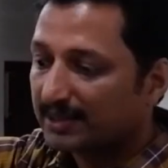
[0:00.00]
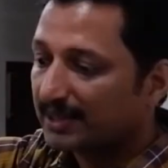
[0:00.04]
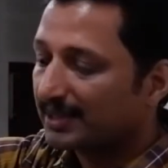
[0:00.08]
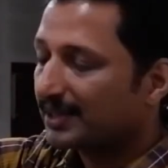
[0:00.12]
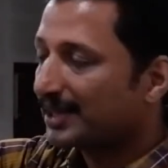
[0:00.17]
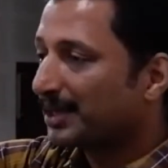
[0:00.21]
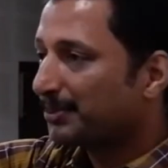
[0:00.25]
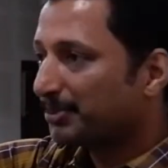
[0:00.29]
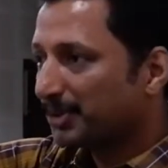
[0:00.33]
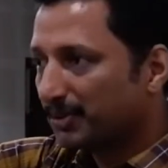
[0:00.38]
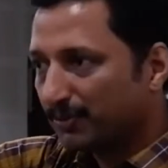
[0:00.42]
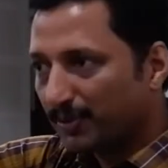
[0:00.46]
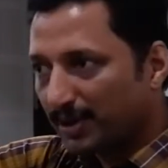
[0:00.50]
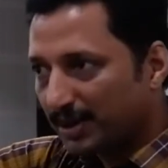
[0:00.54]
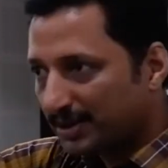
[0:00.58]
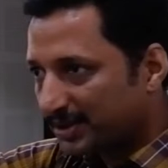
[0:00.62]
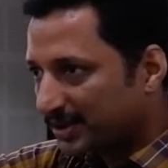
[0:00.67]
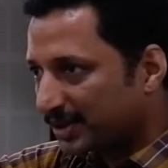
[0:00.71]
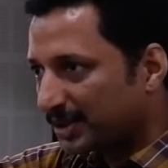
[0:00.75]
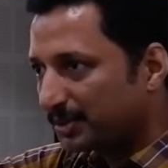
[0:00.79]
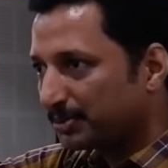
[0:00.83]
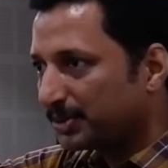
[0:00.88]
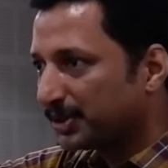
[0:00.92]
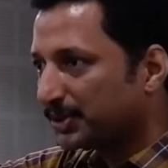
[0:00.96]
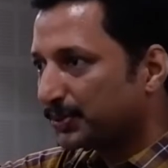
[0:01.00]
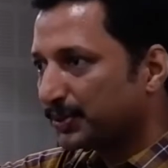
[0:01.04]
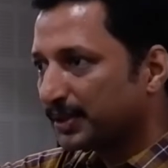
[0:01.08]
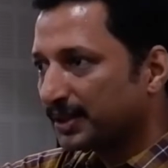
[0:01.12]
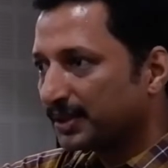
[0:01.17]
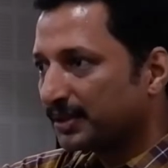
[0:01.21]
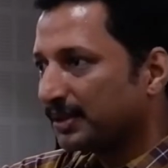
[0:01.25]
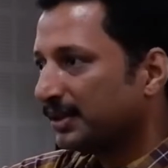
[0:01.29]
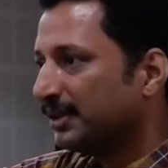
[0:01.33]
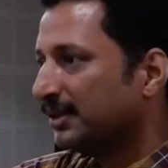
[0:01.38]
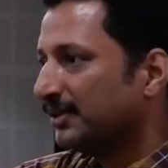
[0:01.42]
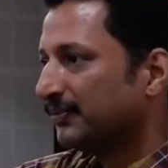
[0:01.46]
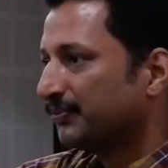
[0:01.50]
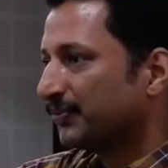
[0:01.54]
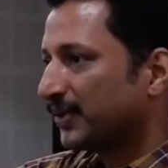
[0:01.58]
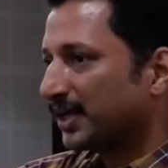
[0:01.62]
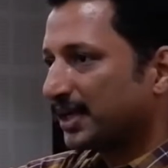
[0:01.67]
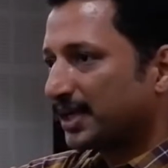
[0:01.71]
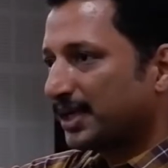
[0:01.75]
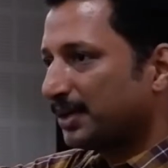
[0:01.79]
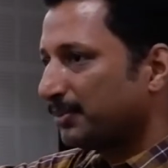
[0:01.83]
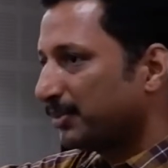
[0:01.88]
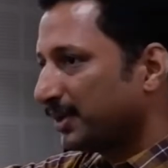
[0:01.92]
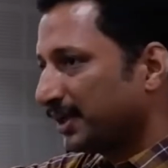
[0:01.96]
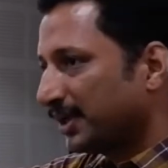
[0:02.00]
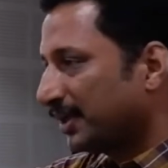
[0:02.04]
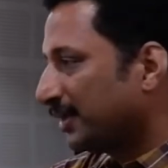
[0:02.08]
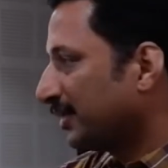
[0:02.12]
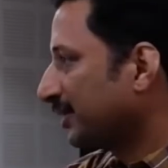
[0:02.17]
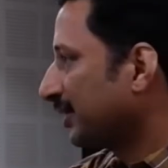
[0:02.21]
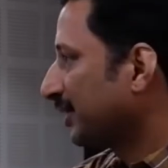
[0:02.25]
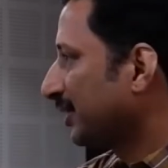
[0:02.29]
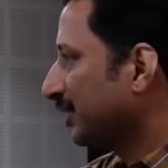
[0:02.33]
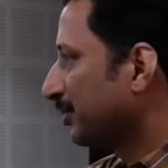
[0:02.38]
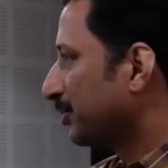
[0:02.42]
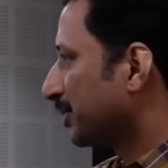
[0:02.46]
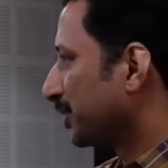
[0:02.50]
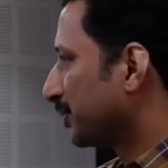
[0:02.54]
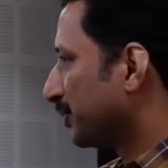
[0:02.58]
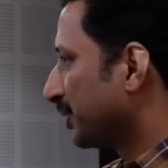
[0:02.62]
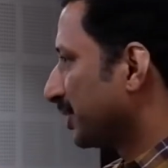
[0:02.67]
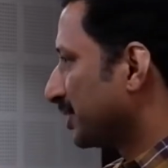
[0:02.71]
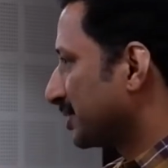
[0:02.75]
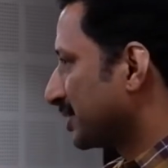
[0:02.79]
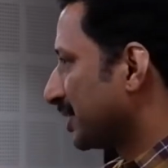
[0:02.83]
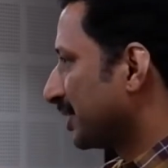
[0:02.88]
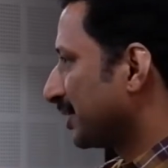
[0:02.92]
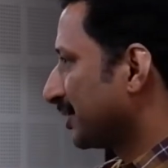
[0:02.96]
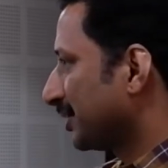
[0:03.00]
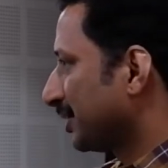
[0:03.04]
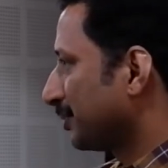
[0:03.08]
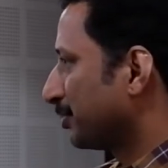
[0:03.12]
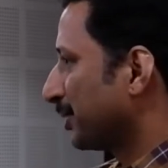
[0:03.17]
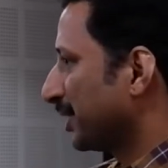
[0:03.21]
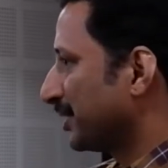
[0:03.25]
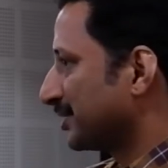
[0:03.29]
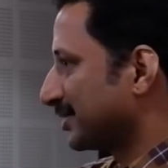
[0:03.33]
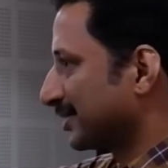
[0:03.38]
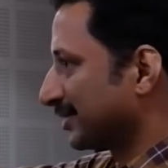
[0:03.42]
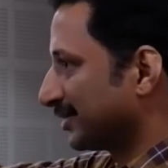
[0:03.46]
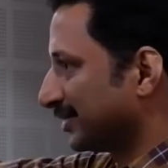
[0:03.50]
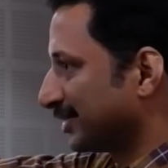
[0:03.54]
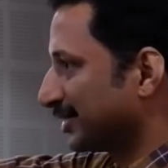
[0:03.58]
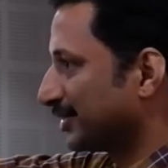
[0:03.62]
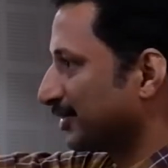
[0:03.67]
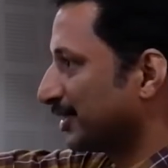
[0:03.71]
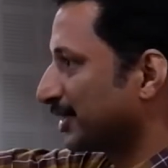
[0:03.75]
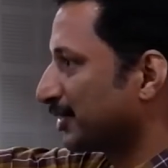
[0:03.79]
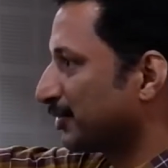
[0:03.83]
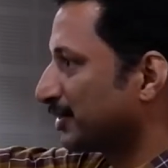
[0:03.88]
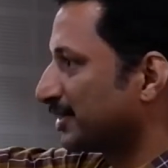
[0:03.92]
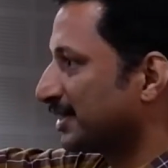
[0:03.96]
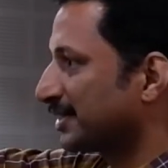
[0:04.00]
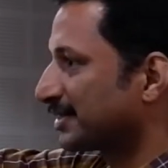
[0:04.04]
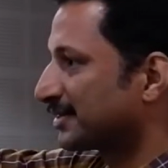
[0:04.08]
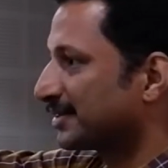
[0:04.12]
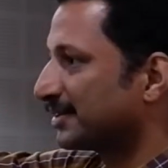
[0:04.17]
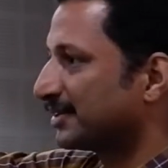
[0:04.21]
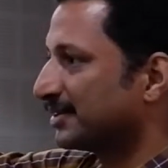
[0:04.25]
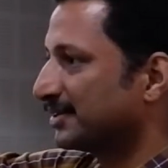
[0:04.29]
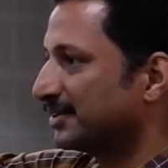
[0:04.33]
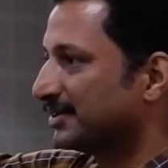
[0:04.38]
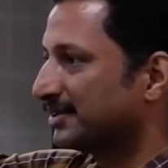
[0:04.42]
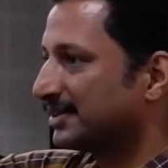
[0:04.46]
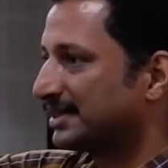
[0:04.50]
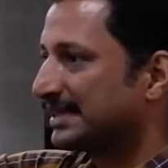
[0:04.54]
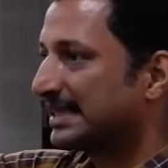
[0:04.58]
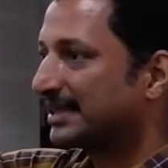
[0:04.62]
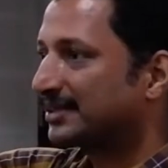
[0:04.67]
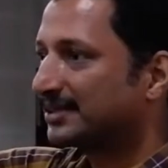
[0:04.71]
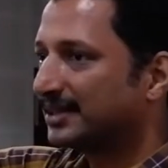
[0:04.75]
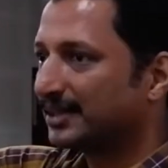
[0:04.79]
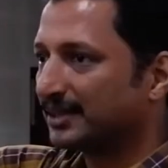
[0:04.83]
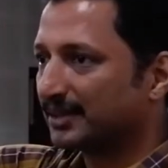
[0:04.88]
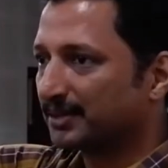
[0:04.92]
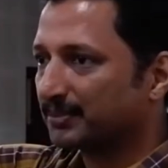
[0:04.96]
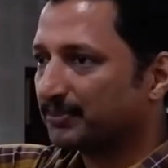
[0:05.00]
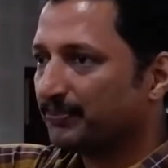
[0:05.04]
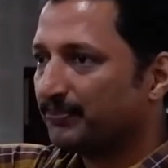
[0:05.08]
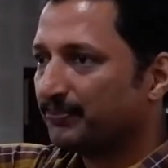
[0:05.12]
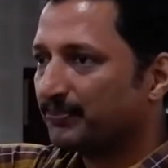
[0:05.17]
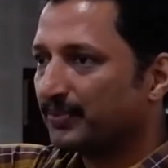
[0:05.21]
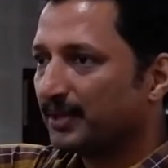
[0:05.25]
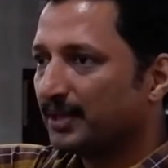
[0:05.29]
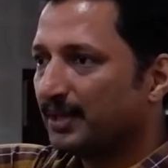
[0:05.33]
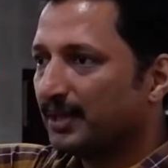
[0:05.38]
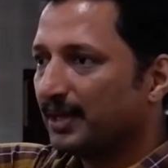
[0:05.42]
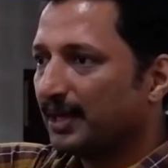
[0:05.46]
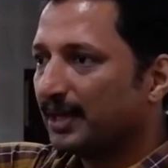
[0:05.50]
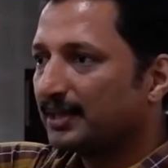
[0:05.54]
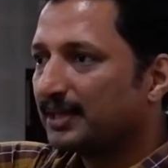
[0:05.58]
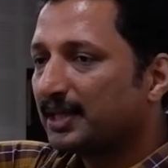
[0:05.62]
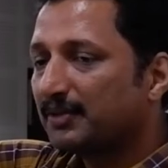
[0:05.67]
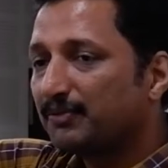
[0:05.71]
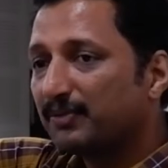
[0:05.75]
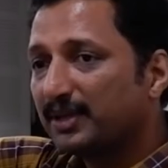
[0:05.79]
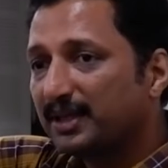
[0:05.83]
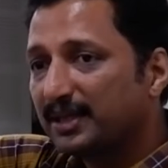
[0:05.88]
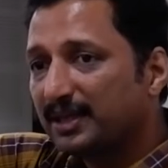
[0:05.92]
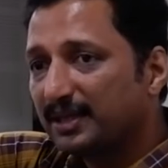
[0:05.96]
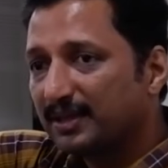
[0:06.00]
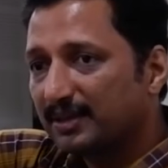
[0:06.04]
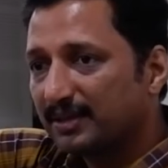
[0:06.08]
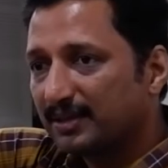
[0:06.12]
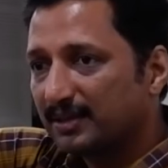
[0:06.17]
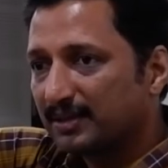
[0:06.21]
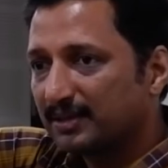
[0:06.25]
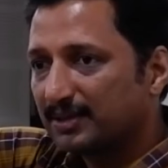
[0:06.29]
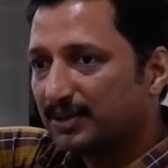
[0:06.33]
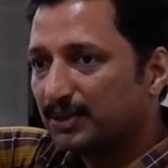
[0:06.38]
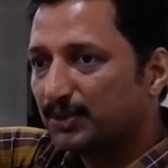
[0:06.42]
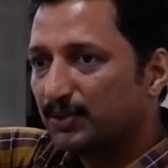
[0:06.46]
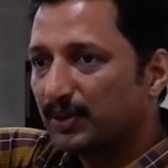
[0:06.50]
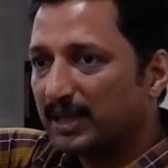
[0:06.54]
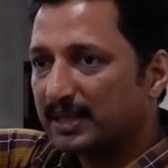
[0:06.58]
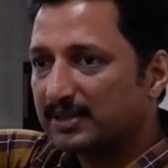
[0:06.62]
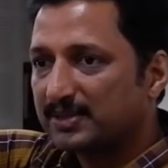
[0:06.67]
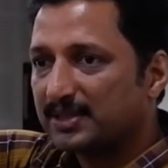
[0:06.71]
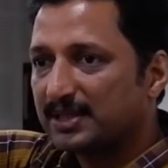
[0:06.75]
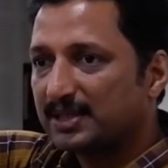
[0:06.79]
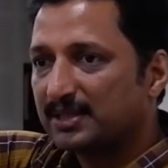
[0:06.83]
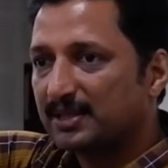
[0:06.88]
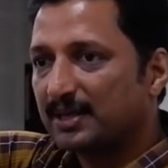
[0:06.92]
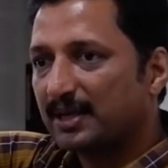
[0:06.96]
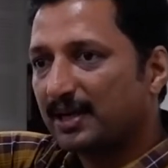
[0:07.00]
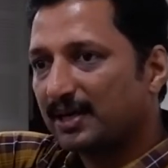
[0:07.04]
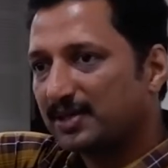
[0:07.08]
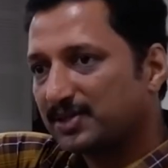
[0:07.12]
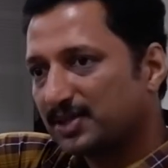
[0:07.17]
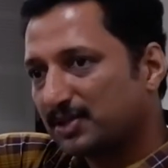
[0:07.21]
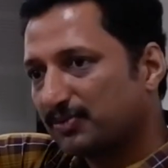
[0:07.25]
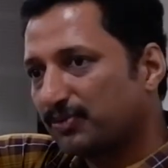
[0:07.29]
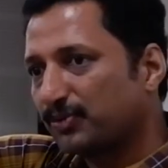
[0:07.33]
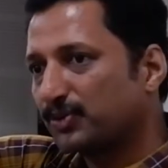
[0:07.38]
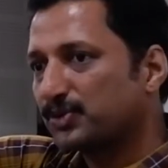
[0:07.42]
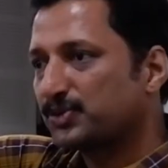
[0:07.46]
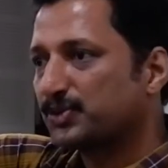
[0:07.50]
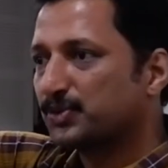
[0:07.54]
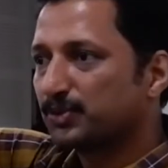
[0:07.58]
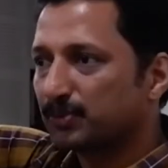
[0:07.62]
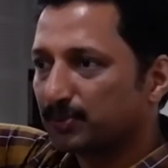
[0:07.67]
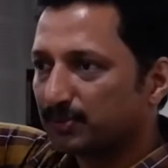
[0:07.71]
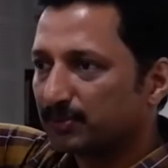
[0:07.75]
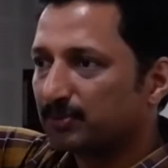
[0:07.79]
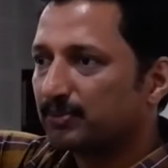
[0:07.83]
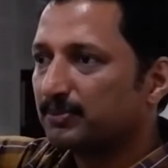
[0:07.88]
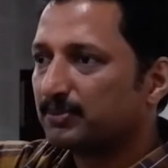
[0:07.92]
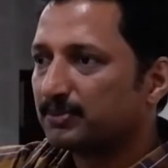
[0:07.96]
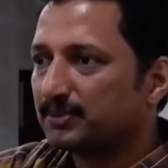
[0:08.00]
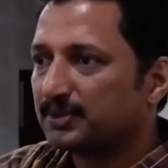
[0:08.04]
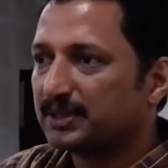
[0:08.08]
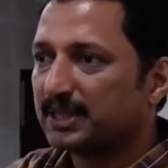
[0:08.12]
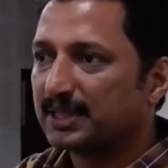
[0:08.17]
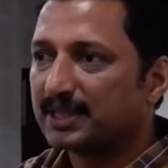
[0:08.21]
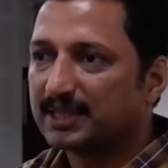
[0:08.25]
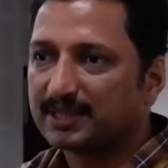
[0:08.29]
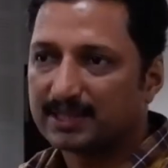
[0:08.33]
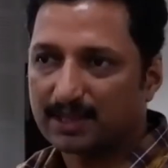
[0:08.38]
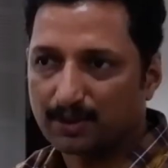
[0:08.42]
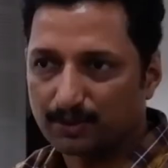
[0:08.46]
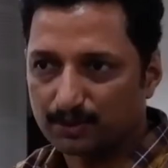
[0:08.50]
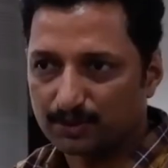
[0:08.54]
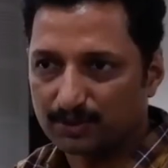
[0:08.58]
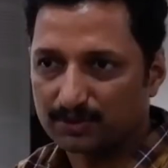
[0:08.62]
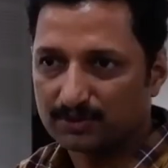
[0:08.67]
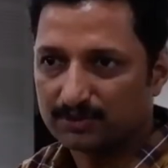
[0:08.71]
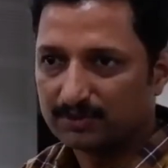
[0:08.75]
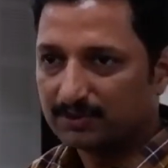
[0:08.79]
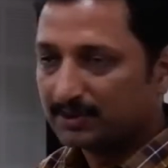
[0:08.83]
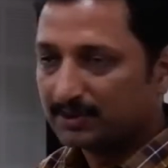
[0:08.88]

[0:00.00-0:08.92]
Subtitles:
There can be water in between. There can be anything in between. It's like a paste. It will just stick there, and then we need to exert larger force to take it out.